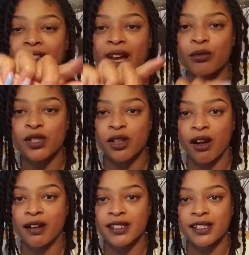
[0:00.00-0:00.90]
that was
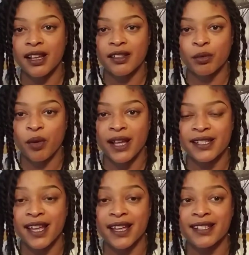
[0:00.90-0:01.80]
lost in the
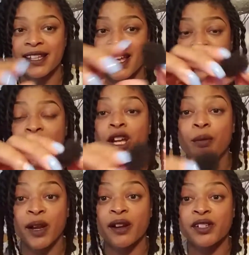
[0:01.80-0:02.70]
process
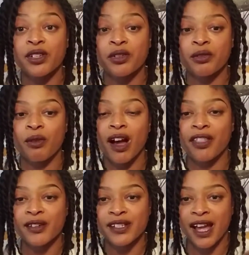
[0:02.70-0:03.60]
compared to
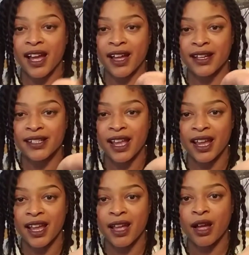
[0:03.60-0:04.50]
other size
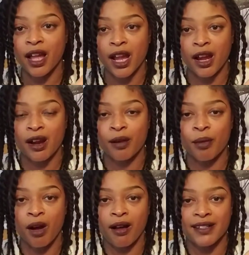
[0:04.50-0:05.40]
hair
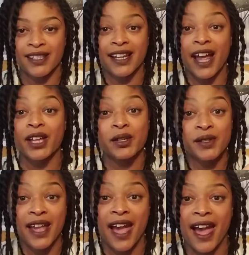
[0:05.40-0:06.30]
balls that I
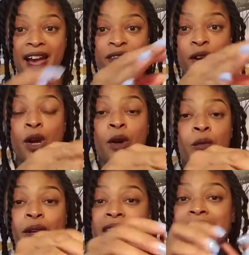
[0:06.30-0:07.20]
used to have
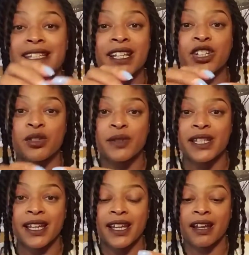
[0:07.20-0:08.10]
when I didn't use
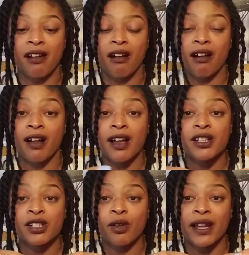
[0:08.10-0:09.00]
heat at all.
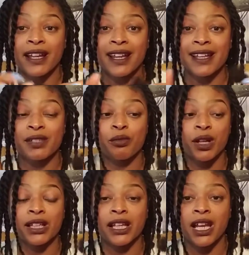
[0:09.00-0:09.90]
So it is
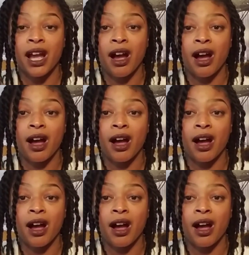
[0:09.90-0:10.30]
really